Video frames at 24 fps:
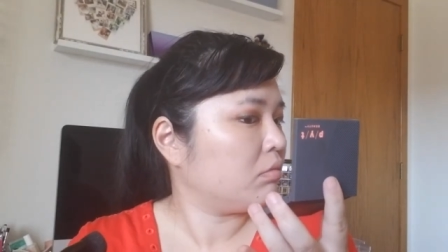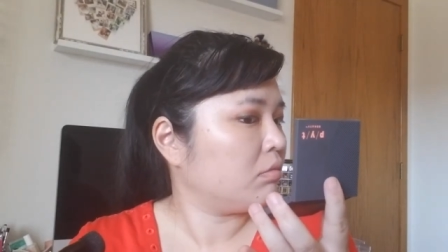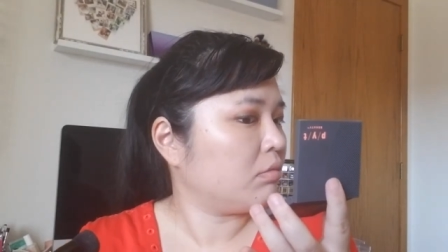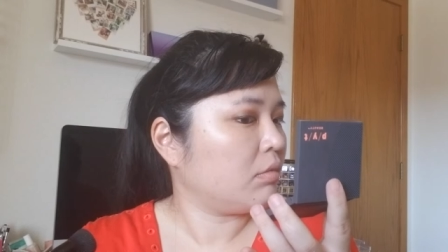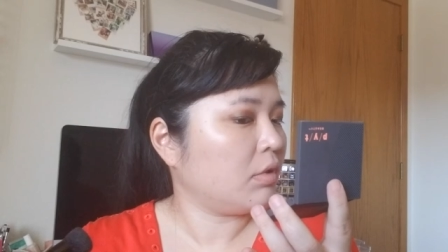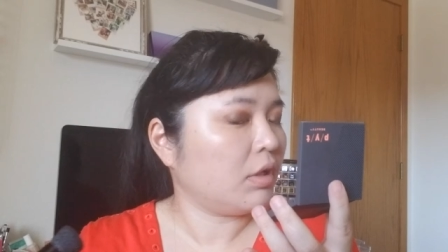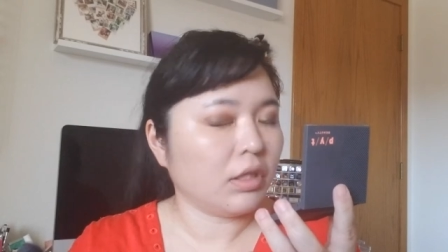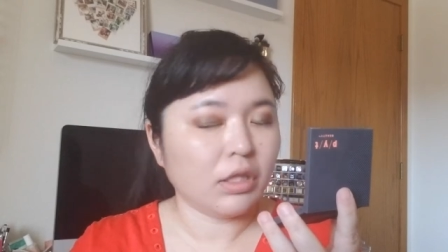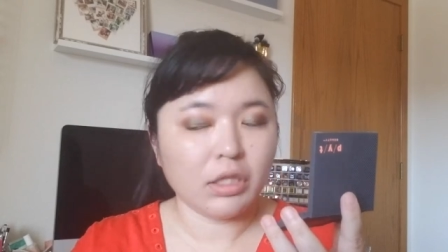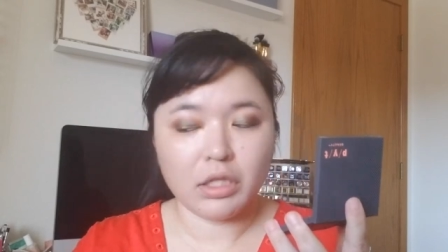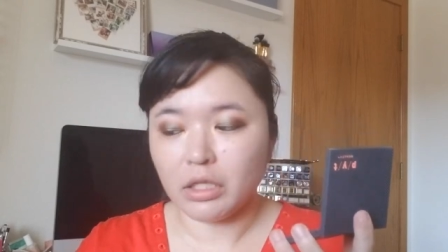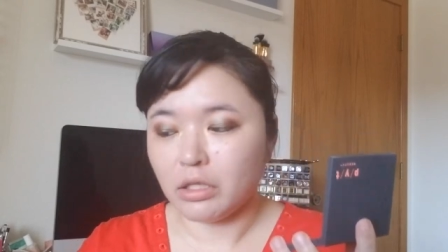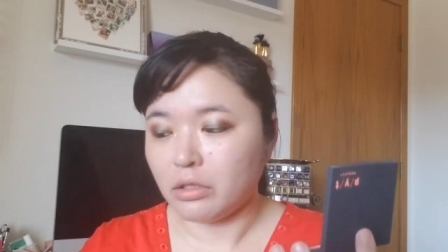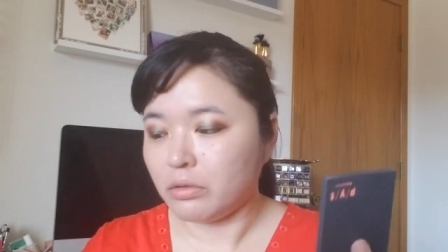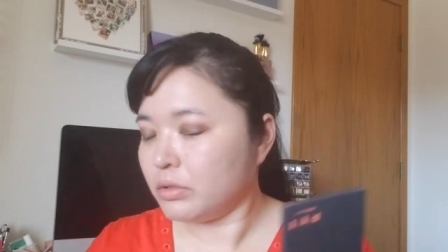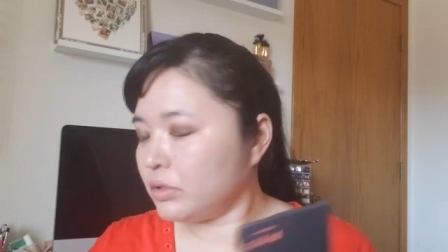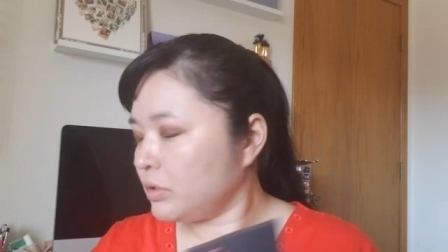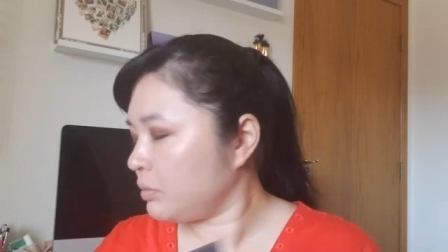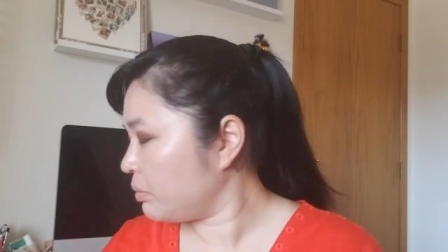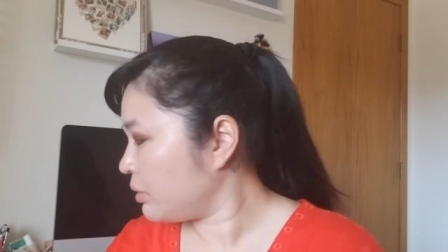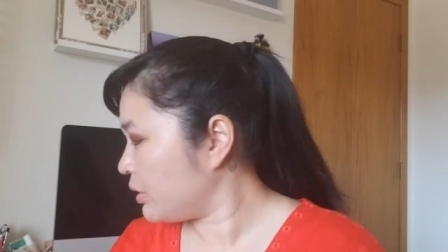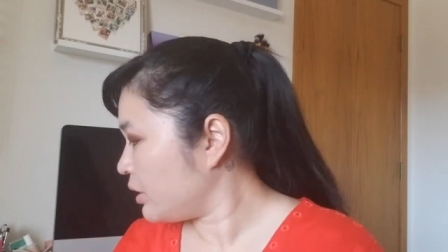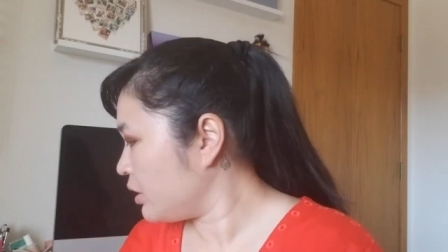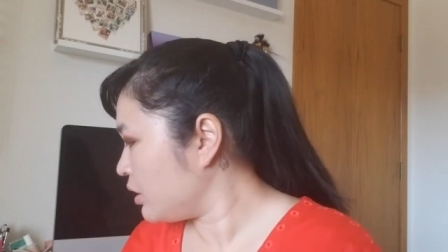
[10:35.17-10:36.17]
I think it
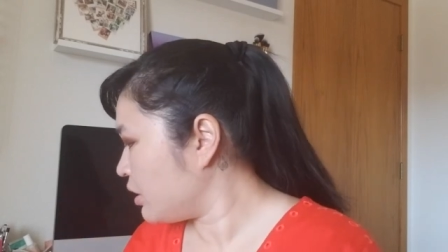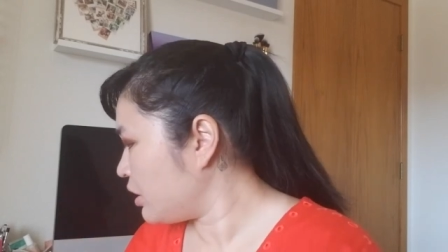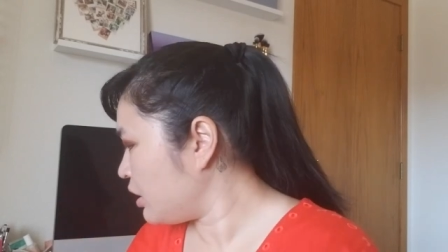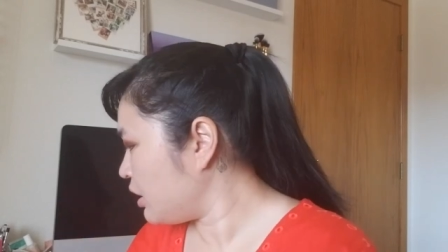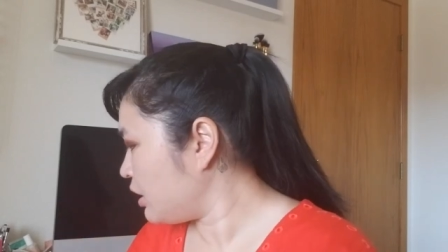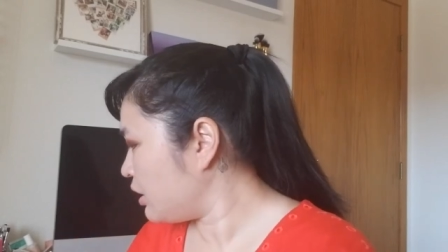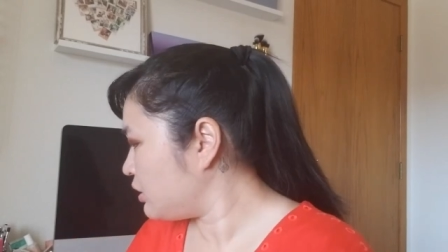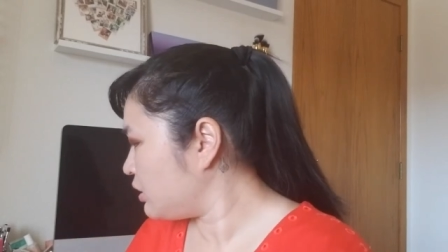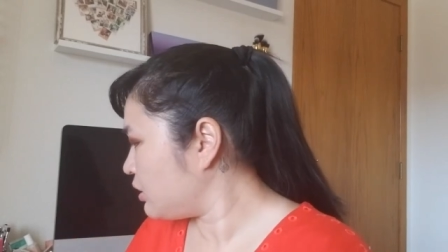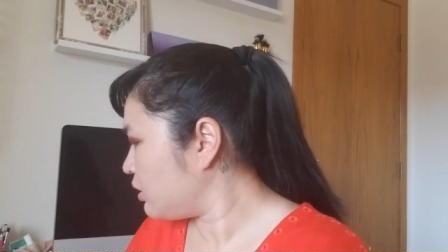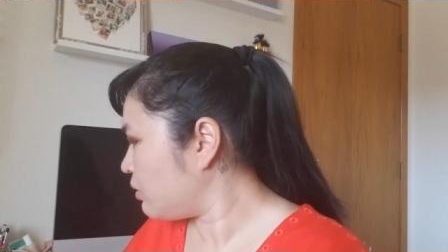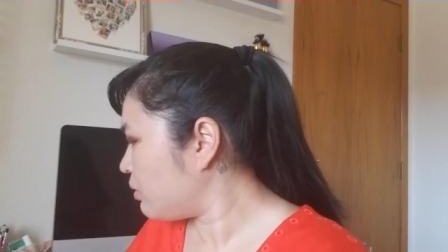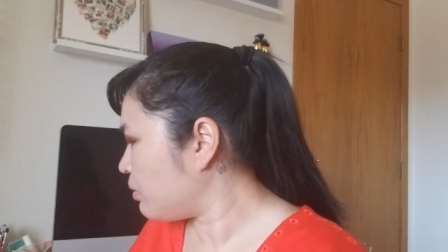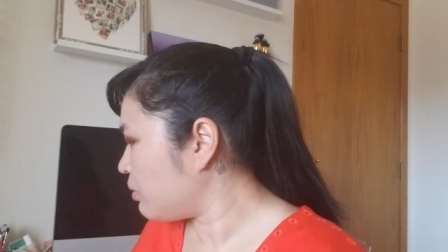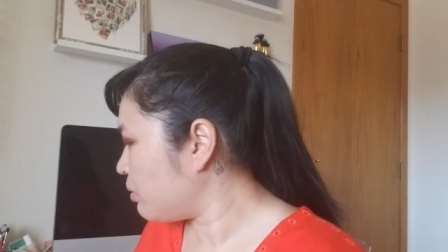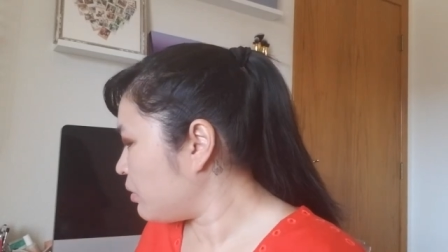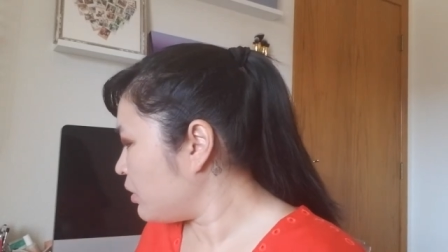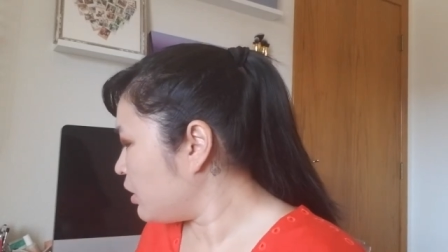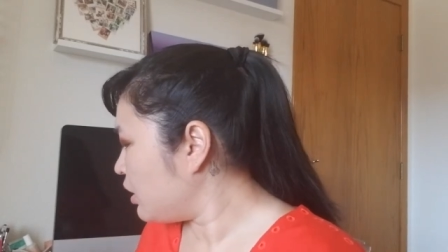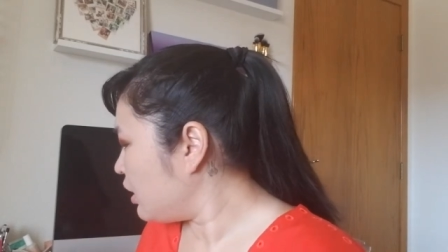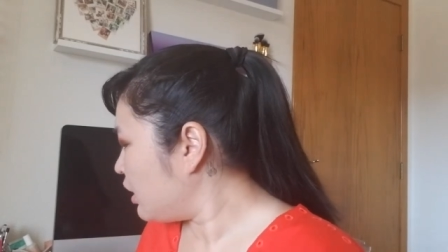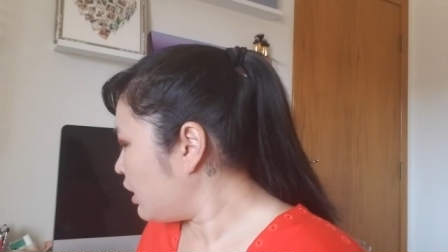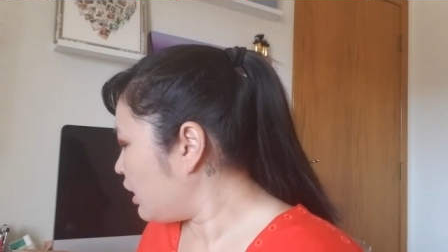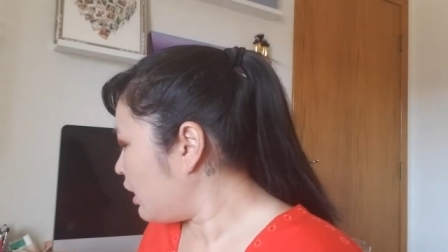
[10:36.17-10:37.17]
was pretty good. So,
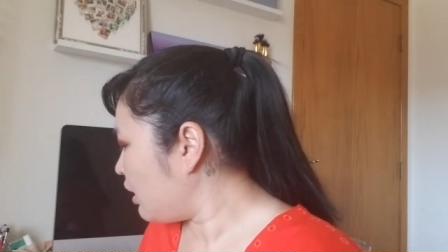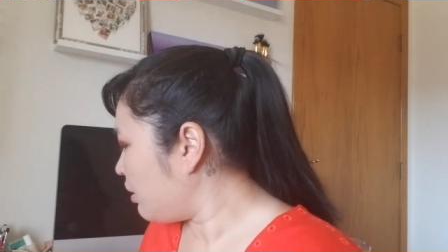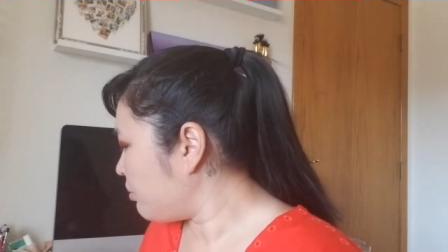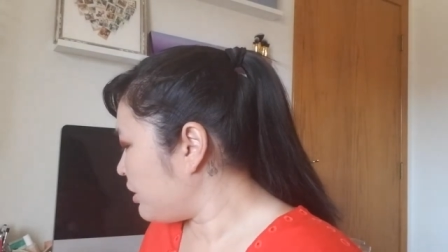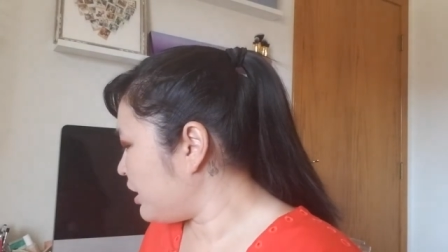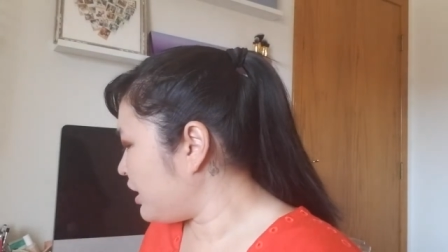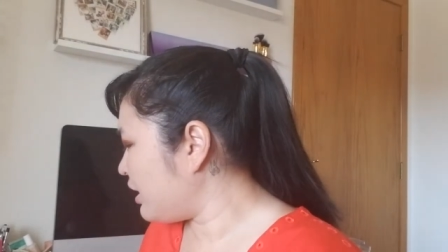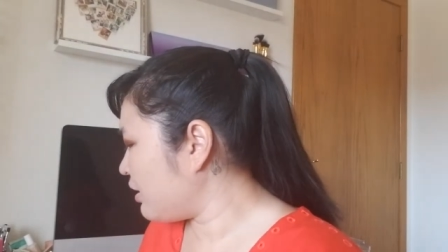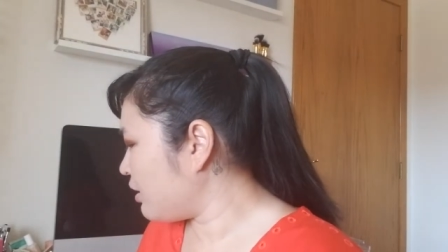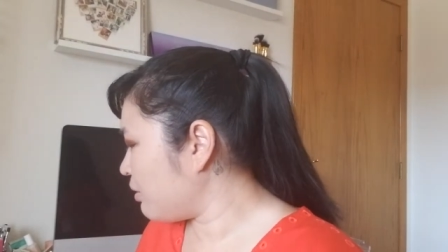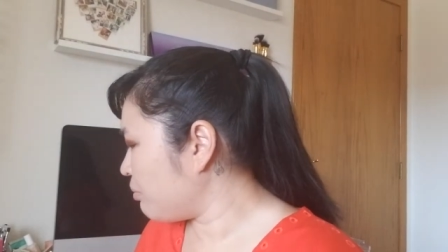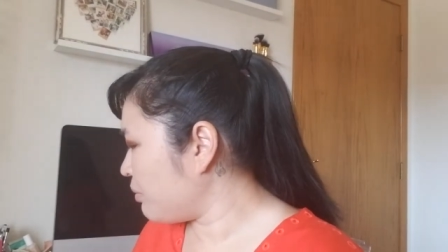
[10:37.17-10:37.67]
I mean,